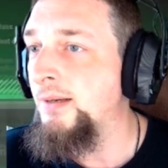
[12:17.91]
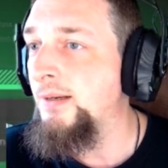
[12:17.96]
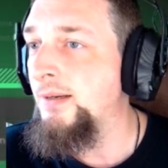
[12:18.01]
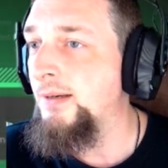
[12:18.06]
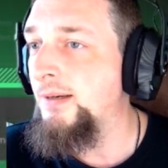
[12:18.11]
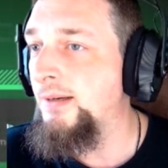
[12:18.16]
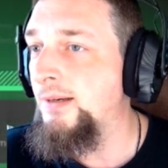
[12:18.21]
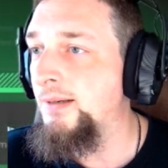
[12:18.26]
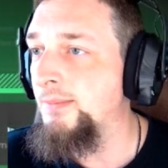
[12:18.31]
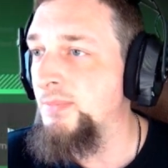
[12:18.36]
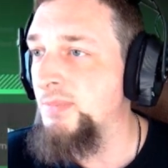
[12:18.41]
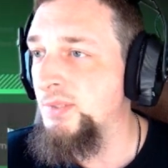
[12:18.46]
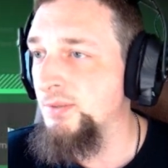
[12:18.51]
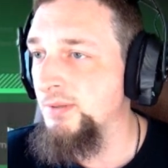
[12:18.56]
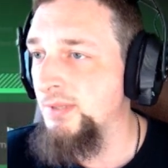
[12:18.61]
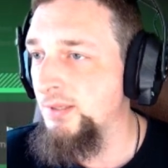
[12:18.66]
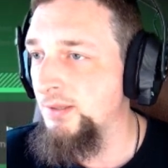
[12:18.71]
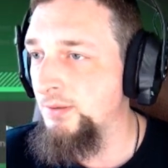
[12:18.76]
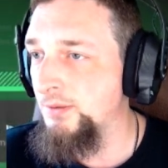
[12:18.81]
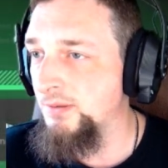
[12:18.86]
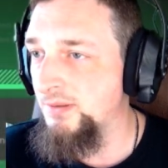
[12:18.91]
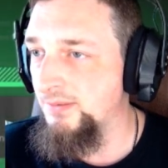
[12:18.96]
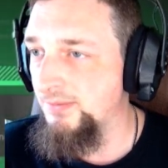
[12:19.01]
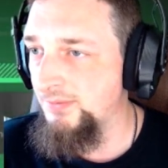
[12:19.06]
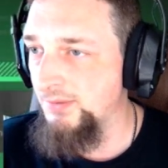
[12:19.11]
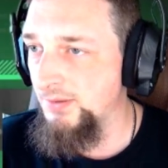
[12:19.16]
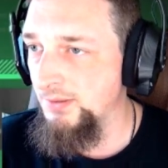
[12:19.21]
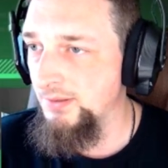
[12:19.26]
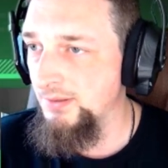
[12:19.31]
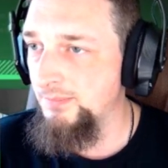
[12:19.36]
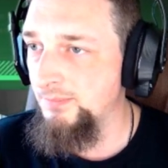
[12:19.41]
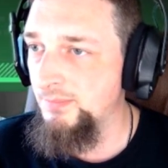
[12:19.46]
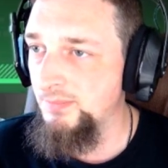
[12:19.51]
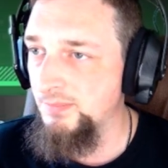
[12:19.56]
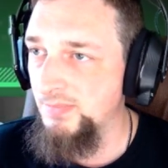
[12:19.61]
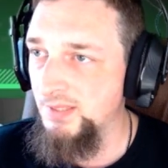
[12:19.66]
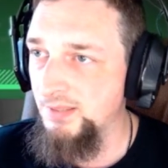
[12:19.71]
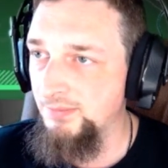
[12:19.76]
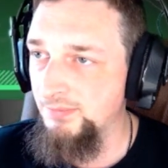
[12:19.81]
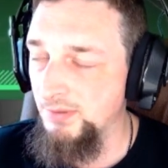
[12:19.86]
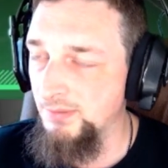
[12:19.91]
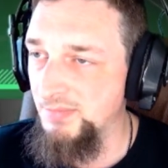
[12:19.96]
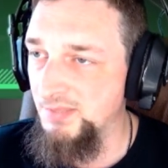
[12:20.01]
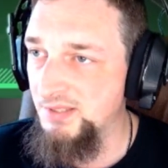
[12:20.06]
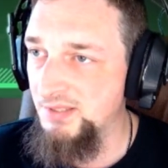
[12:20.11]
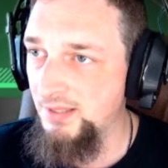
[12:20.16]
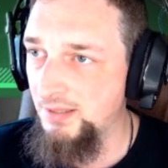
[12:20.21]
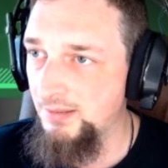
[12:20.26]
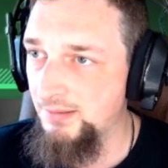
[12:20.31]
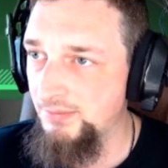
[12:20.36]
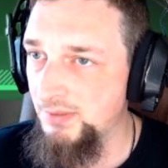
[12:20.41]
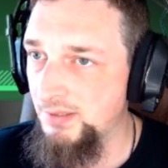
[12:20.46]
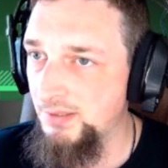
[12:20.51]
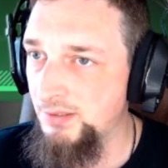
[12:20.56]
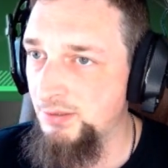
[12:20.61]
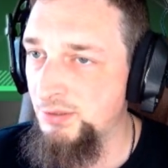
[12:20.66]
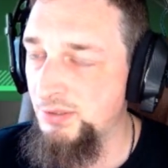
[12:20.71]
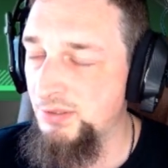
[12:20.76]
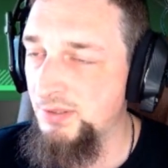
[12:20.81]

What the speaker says: So we're going to go confirm the salvage.